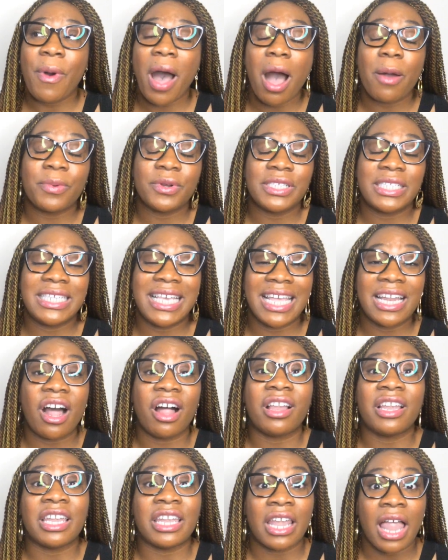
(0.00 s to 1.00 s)
hoppers get
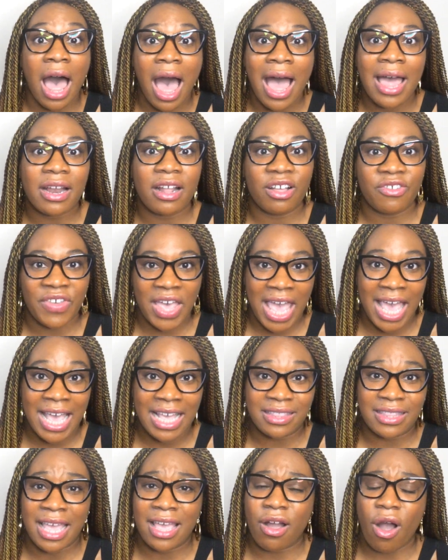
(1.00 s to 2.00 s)
a lot of
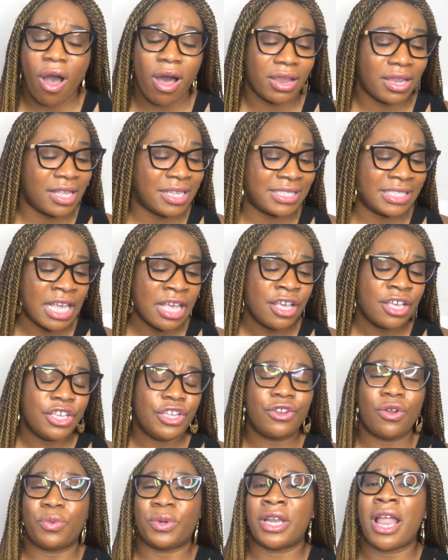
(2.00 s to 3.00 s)
hate. They call us,
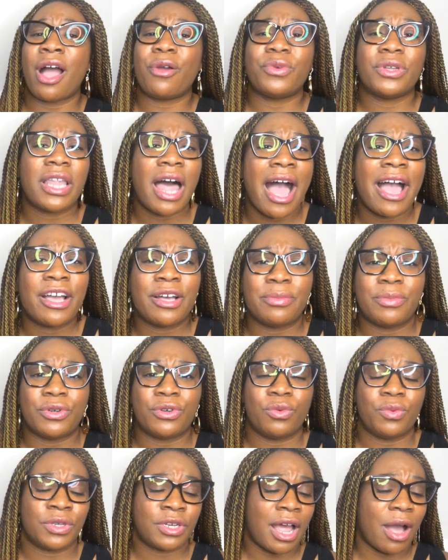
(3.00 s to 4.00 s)
we're not
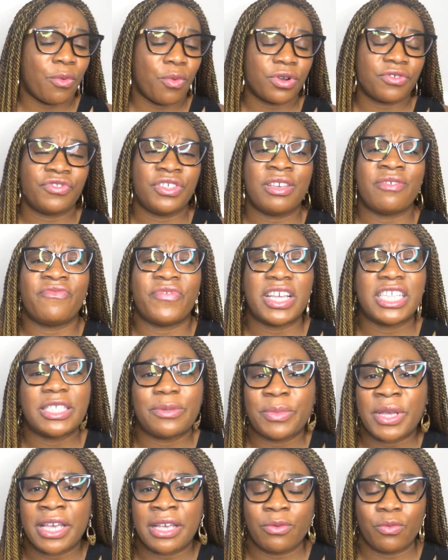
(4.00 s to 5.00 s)
reliable, we're not worth the
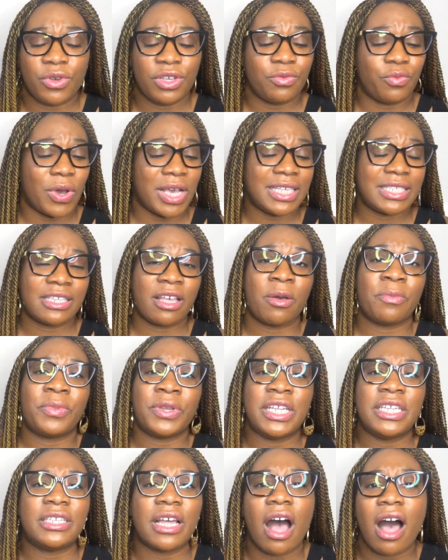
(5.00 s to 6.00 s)
investment, we waste
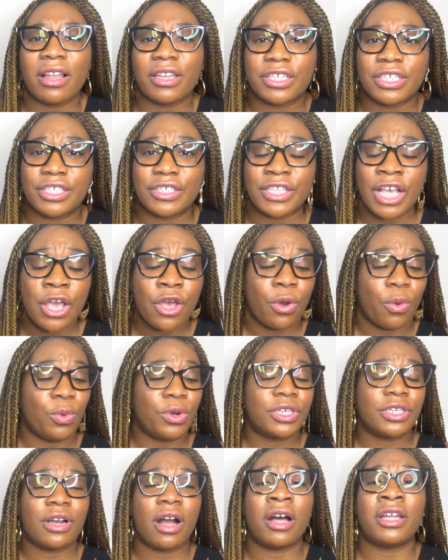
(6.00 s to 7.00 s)
company dollars,
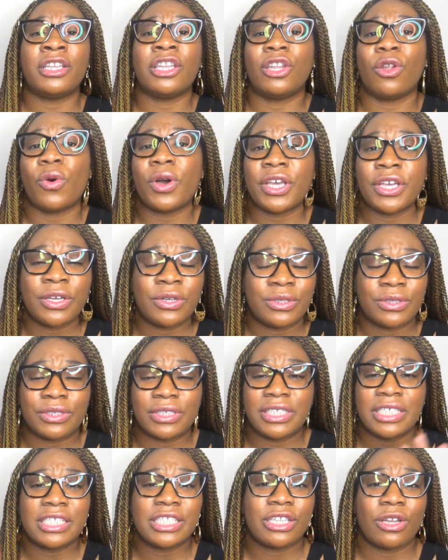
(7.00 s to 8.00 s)
we're unloyal or
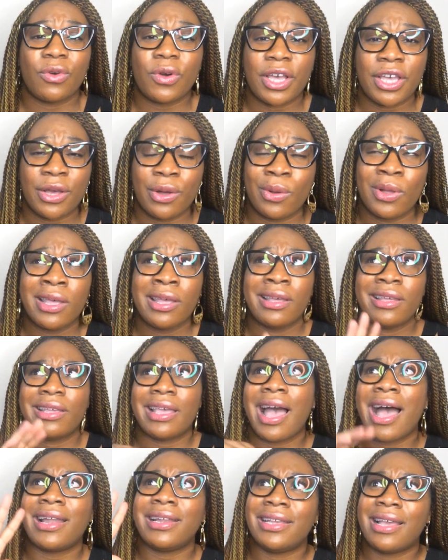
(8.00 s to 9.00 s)
disloyal,
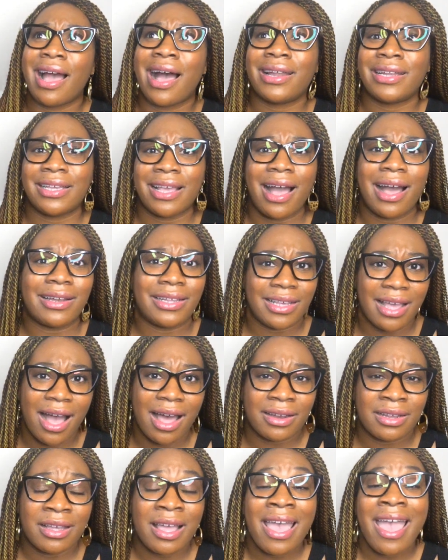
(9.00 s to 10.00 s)
yada, yada, yada,
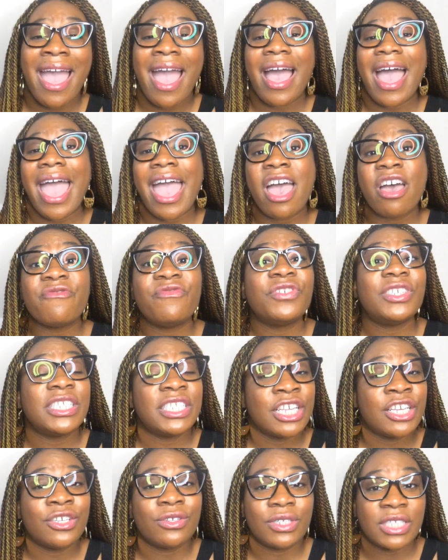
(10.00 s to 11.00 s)
yada. Every
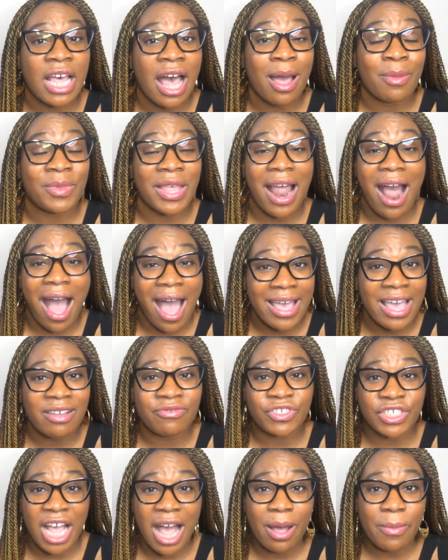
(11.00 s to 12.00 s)
single time that I
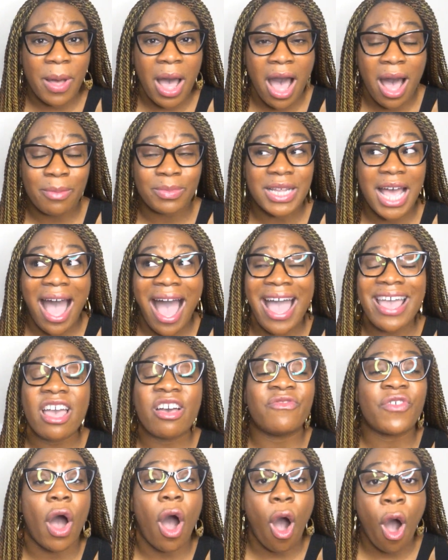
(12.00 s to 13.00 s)
have job hopped, I
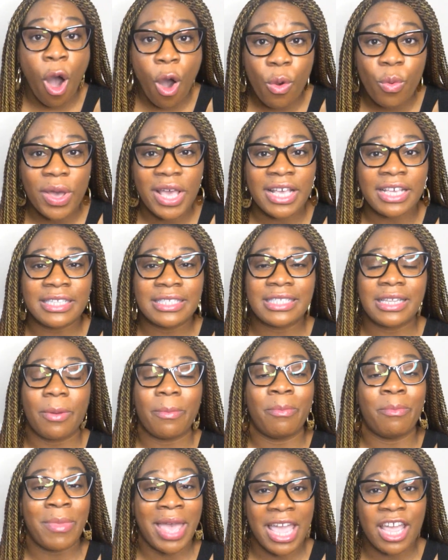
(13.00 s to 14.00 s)
have always
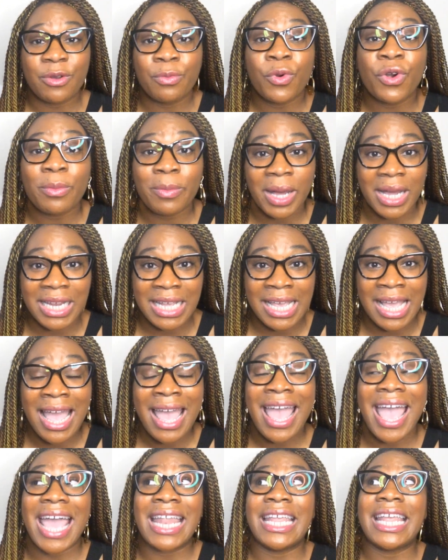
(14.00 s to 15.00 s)
made more money
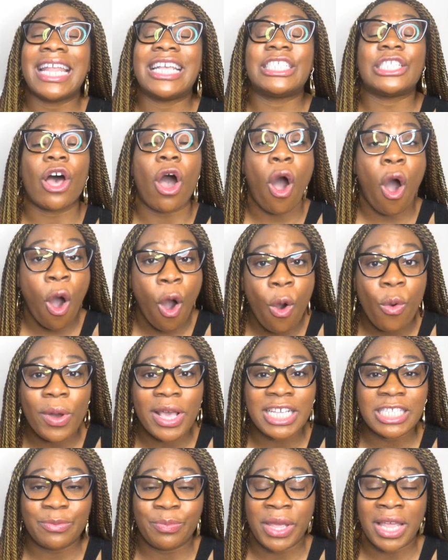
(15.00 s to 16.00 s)
and it has
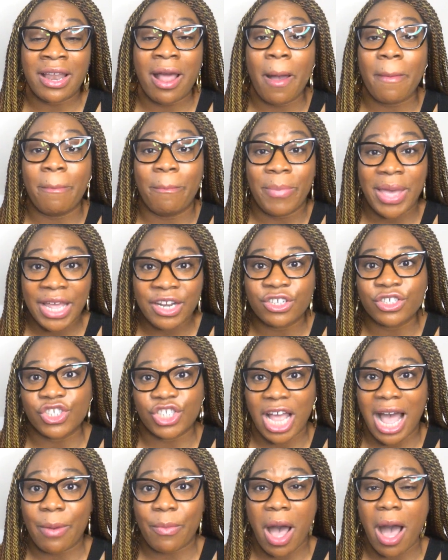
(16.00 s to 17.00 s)
always been a better
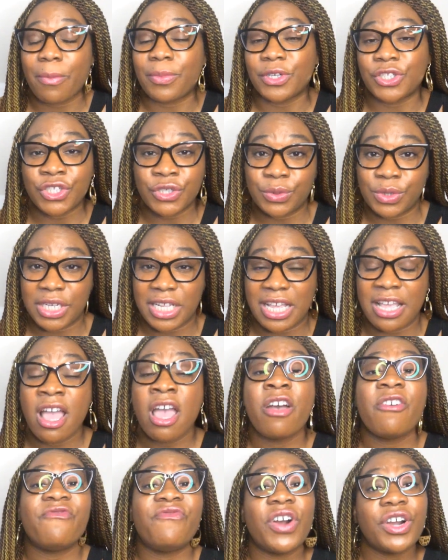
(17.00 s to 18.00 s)
job opportunity.
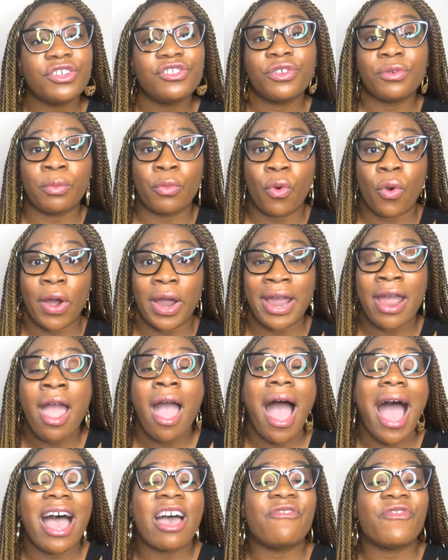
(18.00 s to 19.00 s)
Furthermore,
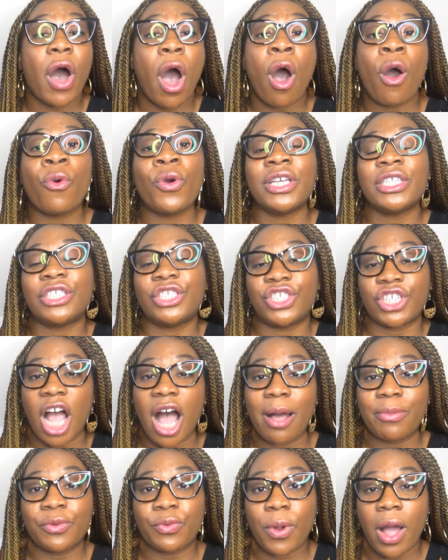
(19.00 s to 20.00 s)
I have always
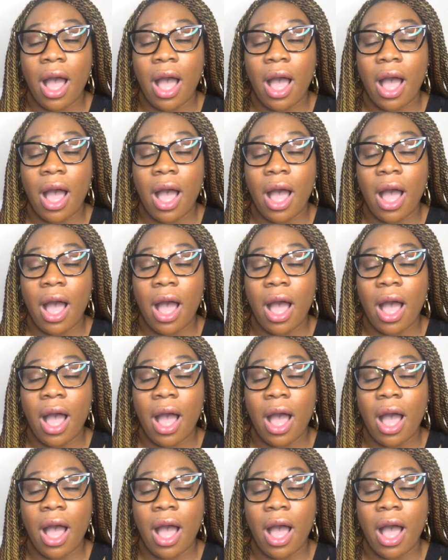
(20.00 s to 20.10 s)
job